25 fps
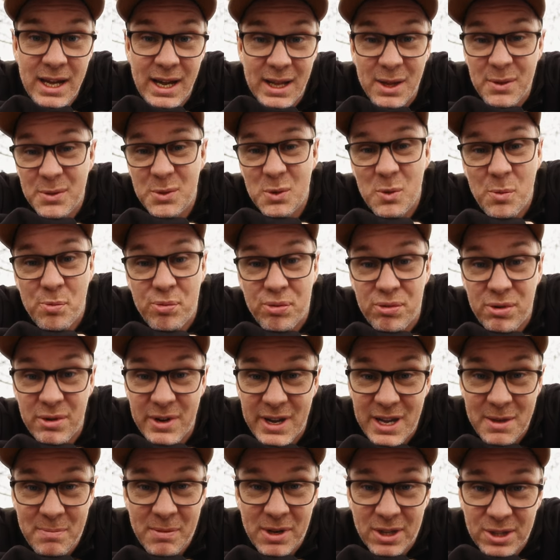and it was all
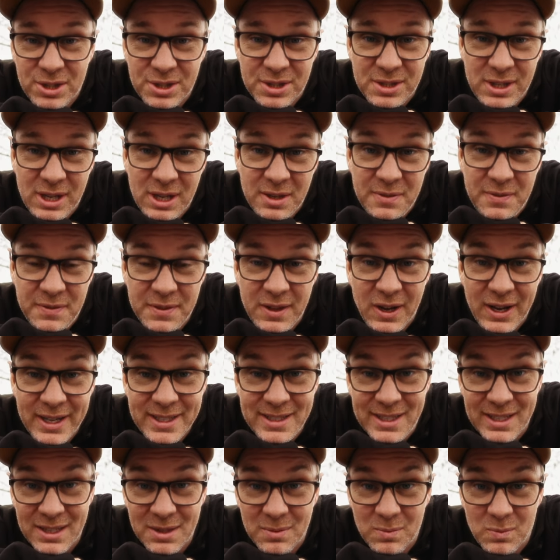pretty much stuff that
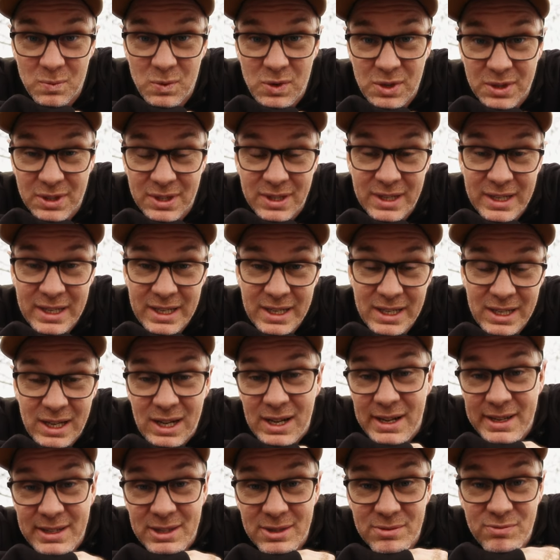I didn't want.
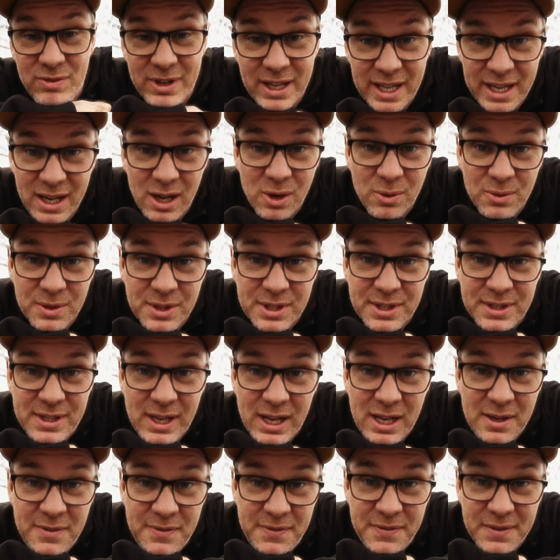Either really old
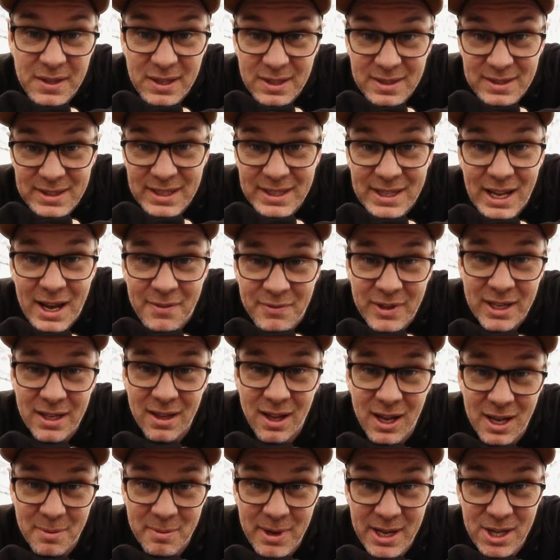stuff that didn't have any
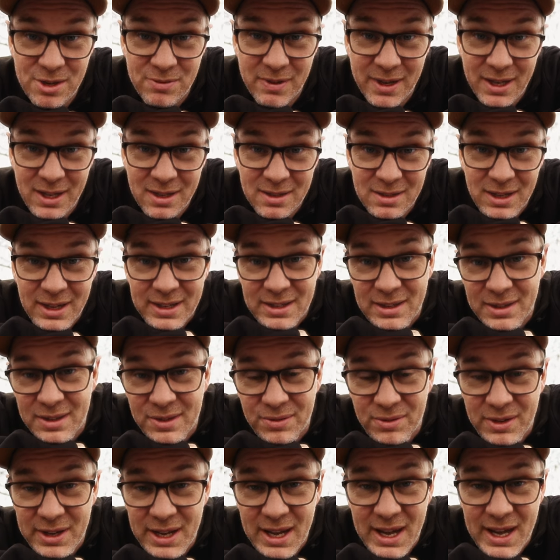light metering, like the
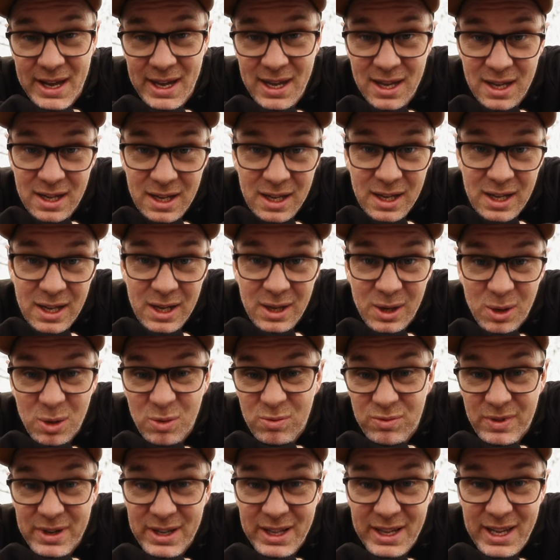3A,
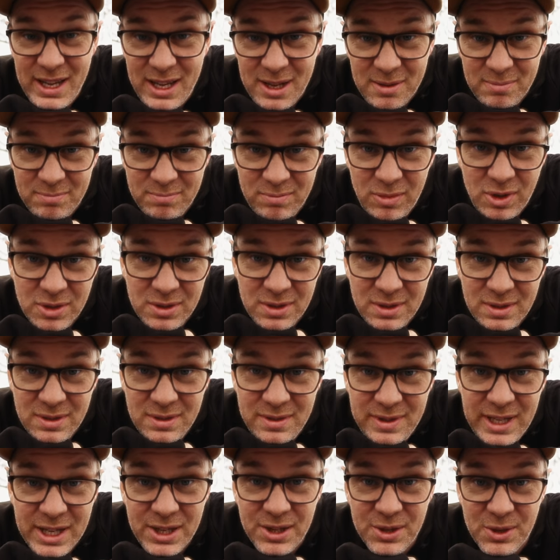or really modern
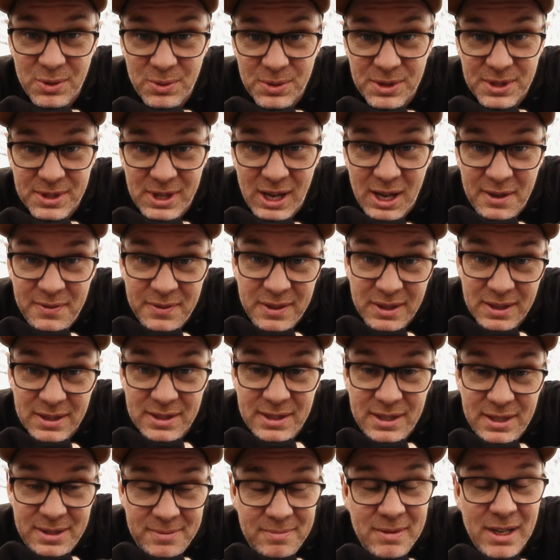digital stuff
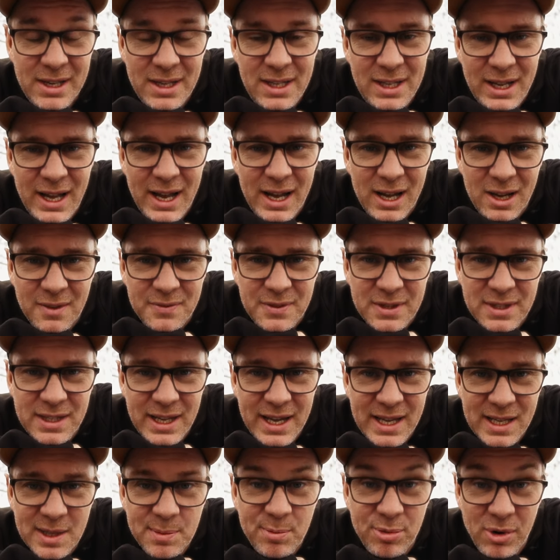that's out of
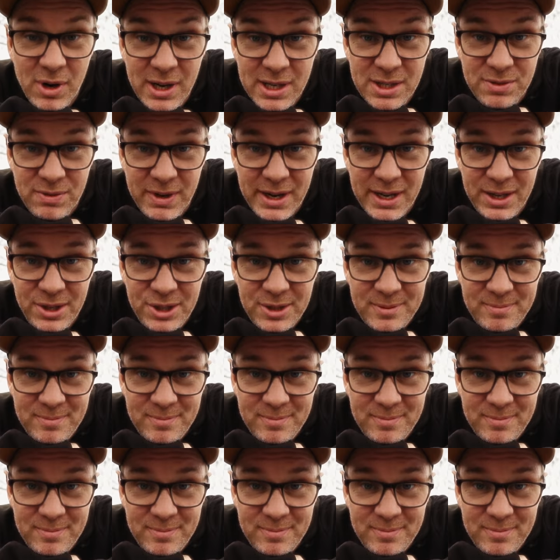today's price range.